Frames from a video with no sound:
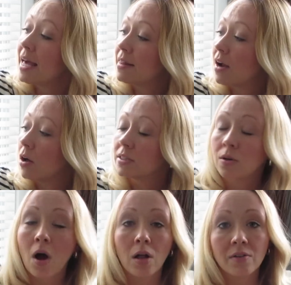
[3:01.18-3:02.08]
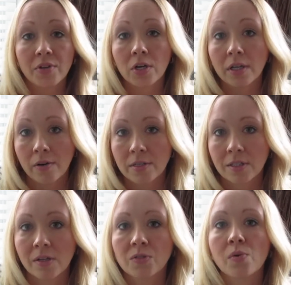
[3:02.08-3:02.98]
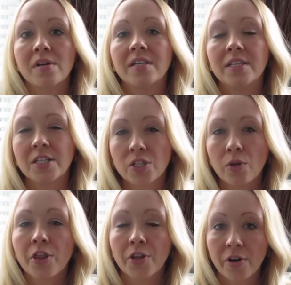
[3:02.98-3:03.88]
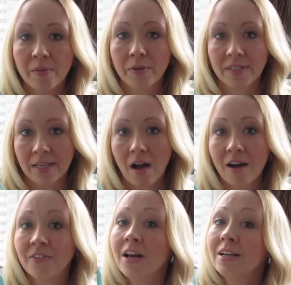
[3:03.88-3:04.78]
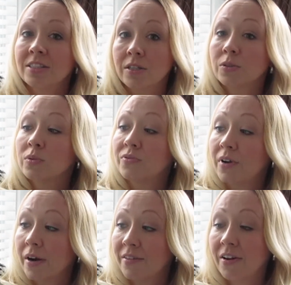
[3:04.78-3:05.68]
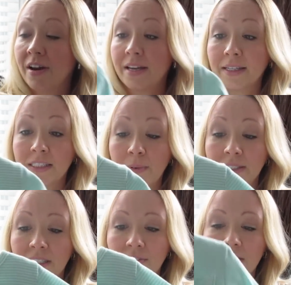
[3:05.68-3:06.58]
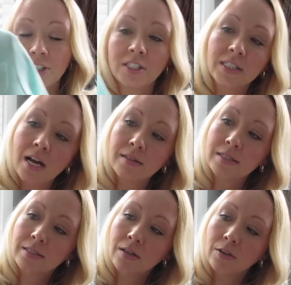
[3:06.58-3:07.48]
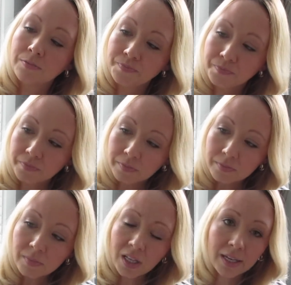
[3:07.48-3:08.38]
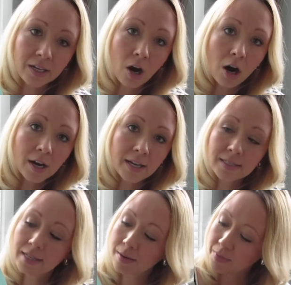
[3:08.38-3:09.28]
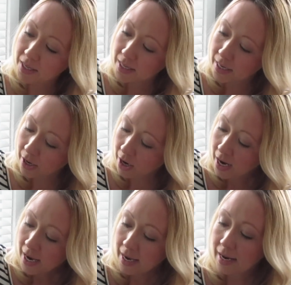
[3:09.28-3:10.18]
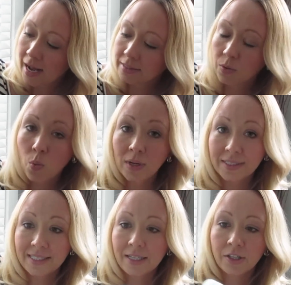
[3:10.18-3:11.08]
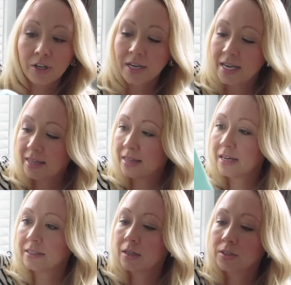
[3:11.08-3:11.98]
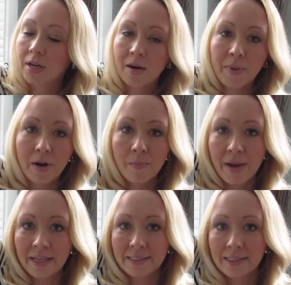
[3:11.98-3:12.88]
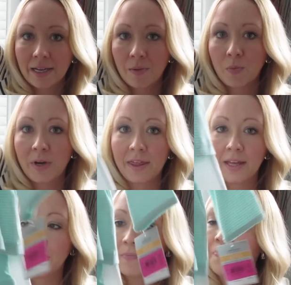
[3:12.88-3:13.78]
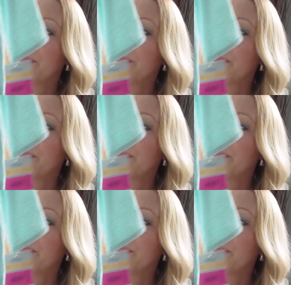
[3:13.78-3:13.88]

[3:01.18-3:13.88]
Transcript: and then also all of their clearance clothes were an additional 30% off. So this was very, very inexpensive, and it's just got this little like cardigan type thing here. It has a onesie underneath and then it's also got a pair of pants that come with it.